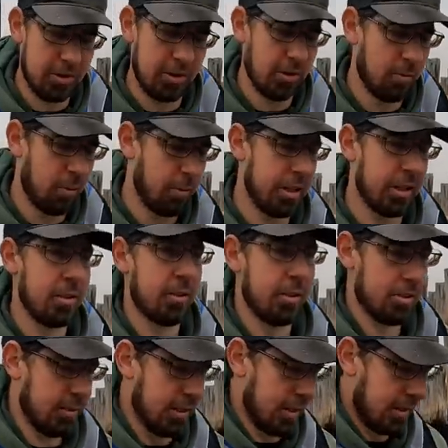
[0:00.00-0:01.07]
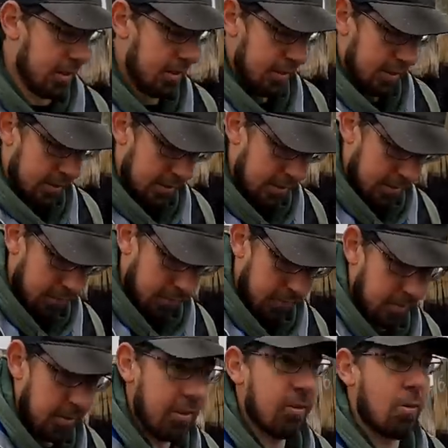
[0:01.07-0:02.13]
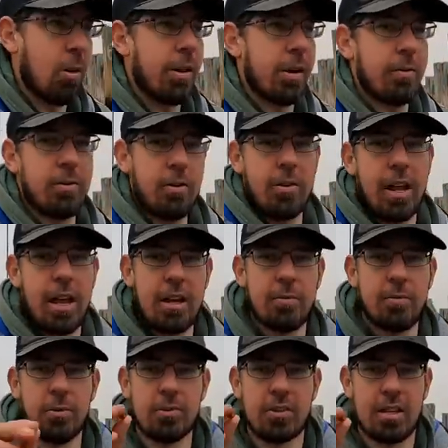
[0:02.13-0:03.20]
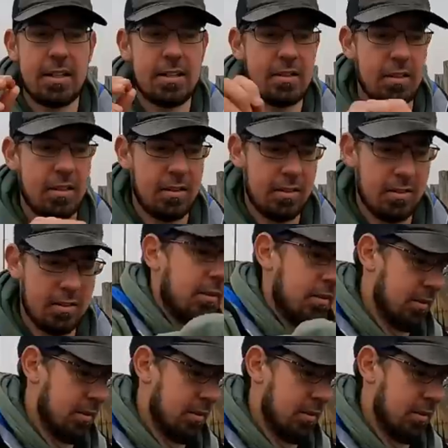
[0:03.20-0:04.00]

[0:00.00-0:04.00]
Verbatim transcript: So what we're gonna do is we're gonna throw out a few handfuls of these. So